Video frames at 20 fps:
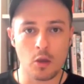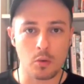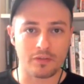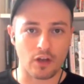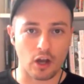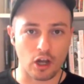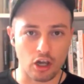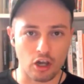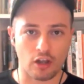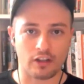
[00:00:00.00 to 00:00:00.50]
We've
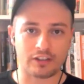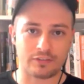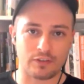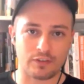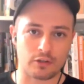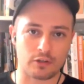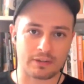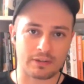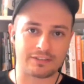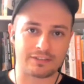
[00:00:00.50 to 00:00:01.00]
got lots of
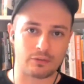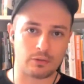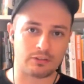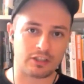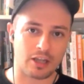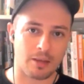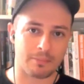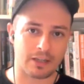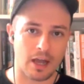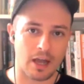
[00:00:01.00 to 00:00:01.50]
other interviews
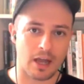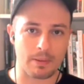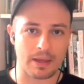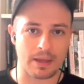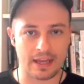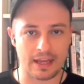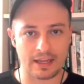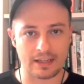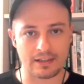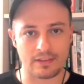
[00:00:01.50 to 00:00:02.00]
coming up
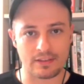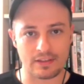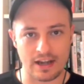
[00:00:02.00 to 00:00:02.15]
in